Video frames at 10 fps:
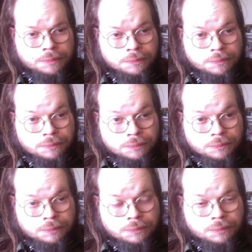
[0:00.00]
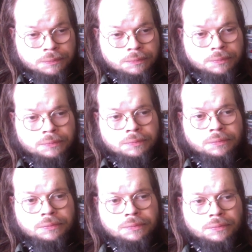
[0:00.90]

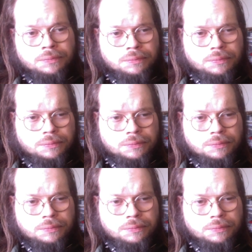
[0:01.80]
Nothing is said.